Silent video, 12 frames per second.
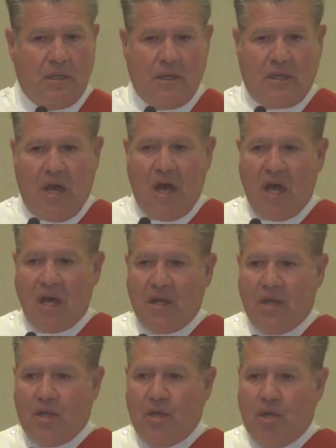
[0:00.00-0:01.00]

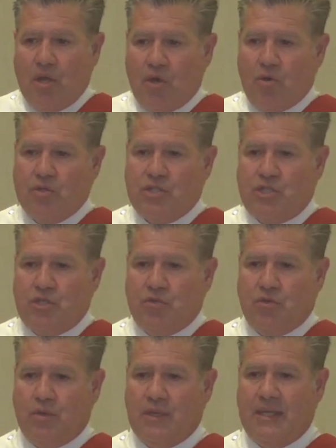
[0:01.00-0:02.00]
God knows
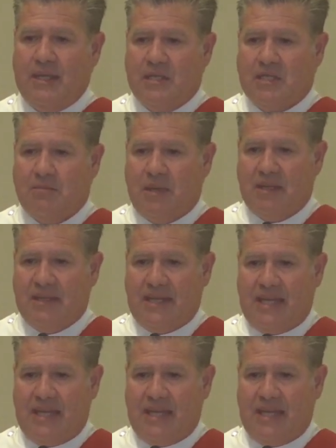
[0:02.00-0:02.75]
you intimately.